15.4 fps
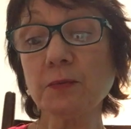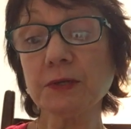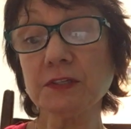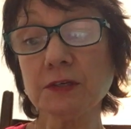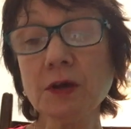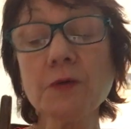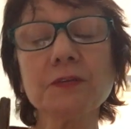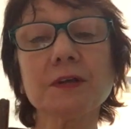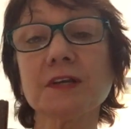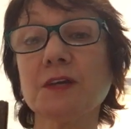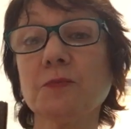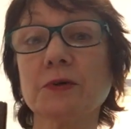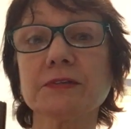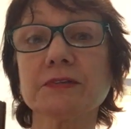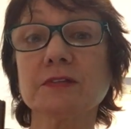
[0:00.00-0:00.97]
we know that
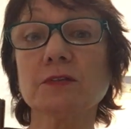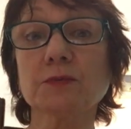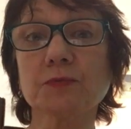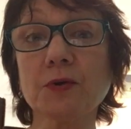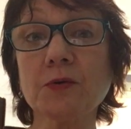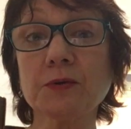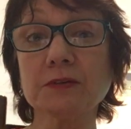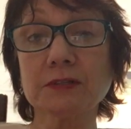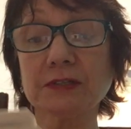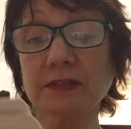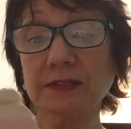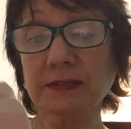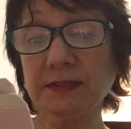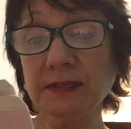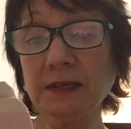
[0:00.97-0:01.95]
he wasn't thrown into
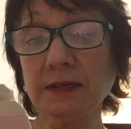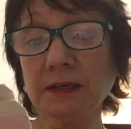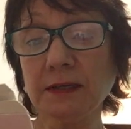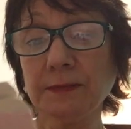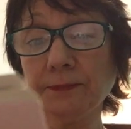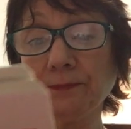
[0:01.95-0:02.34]
the sea.